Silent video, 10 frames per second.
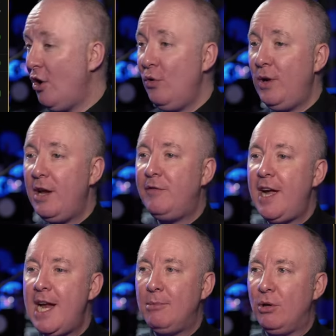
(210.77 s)
only
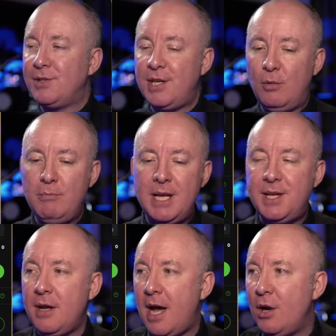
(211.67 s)
available till
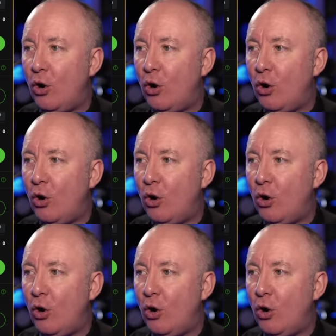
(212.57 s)
midnight